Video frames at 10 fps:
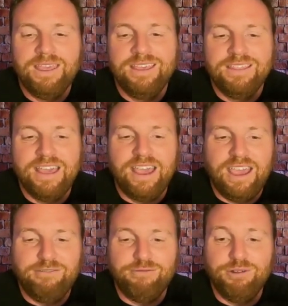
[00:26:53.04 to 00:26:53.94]
that
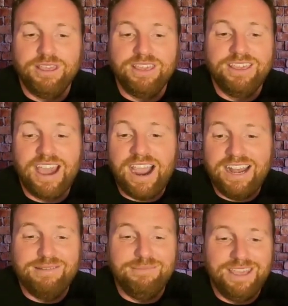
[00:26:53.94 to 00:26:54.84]
have really
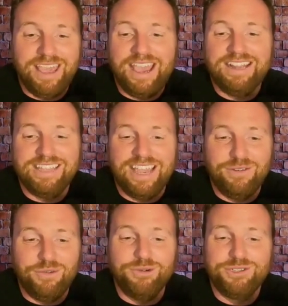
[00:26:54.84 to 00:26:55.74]
guided me as that
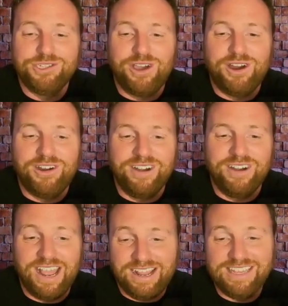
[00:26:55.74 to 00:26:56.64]
North Star, right?
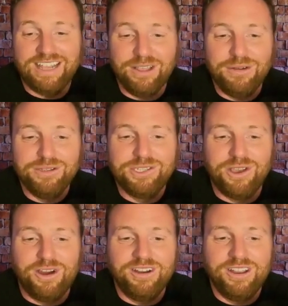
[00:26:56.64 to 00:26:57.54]
As that
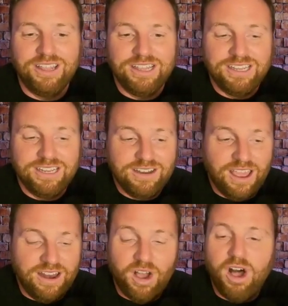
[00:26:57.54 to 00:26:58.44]
Lodestar
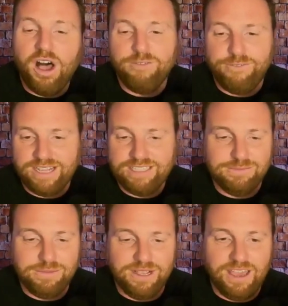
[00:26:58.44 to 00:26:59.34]
in all facets of
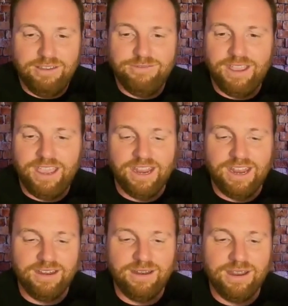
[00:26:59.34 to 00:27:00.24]
my life.
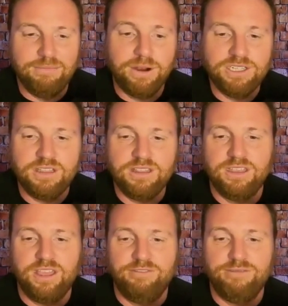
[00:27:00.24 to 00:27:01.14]
And particularly
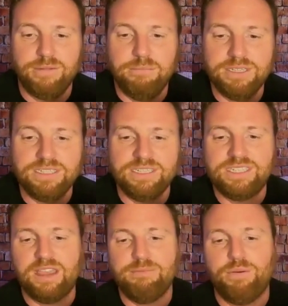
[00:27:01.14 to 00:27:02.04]
like from a business
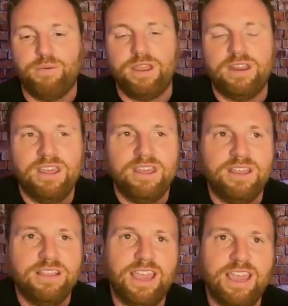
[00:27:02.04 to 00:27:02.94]
standpoint,
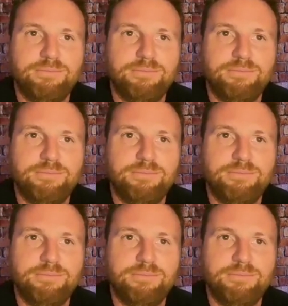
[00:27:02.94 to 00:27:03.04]
like my